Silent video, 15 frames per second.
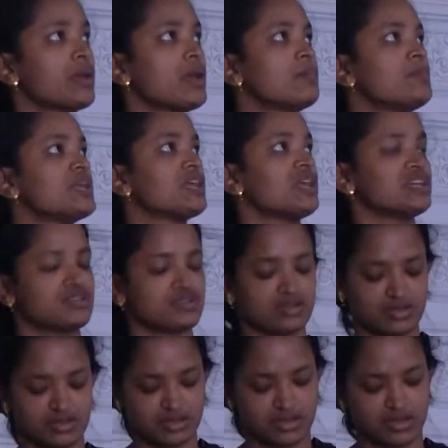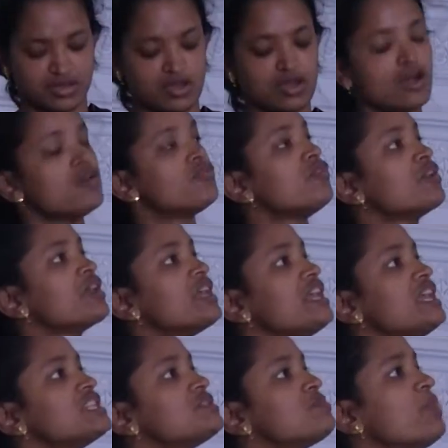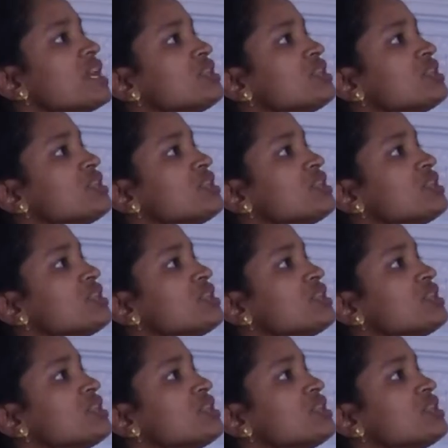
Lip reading: application, For each